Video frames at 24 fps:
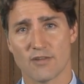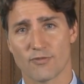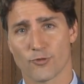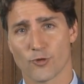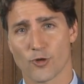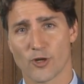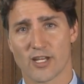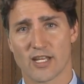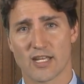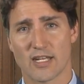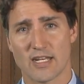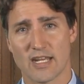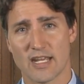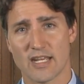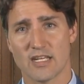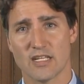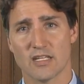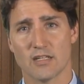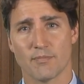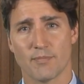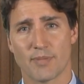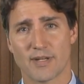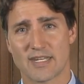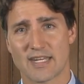for a
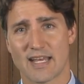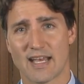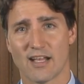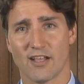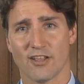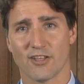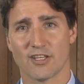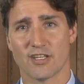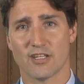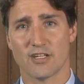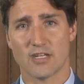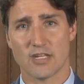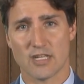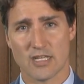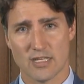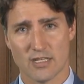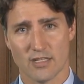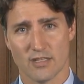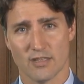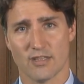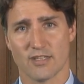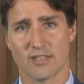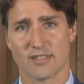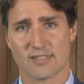Canadian battalion
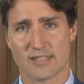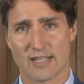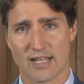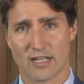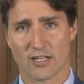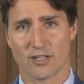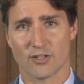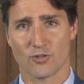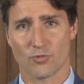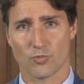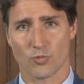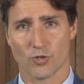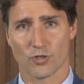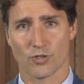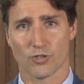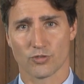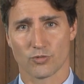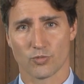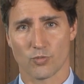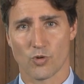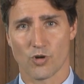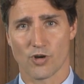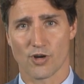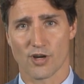in the Second
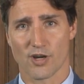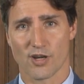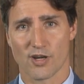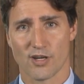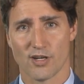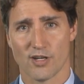World War.